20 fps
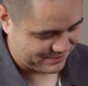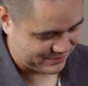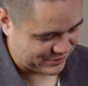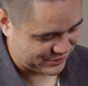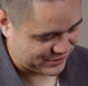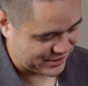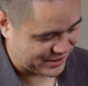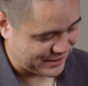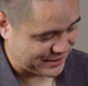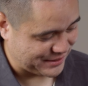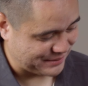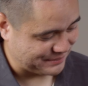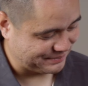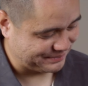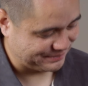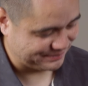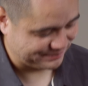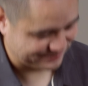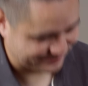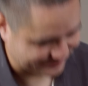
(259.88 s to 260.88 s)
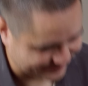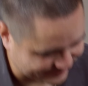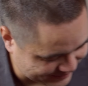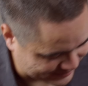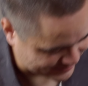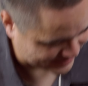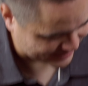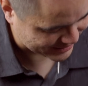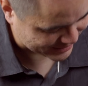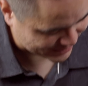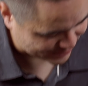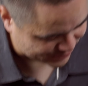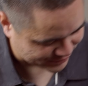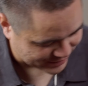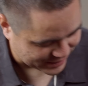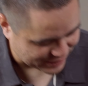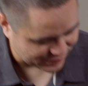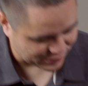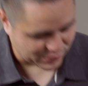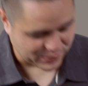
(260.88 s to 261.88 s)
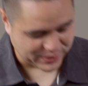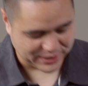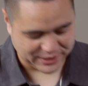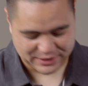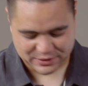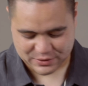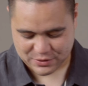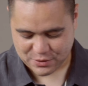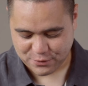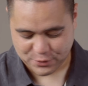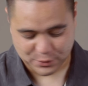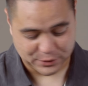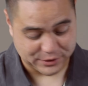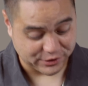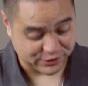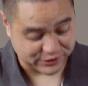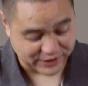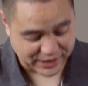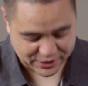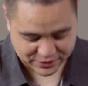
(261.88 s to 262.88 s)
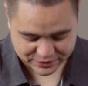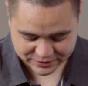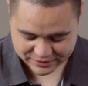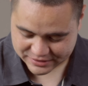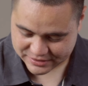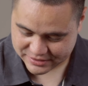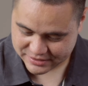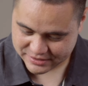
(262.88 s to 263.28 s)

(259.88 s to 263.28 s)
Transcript: Stunning. So now going over with the sound,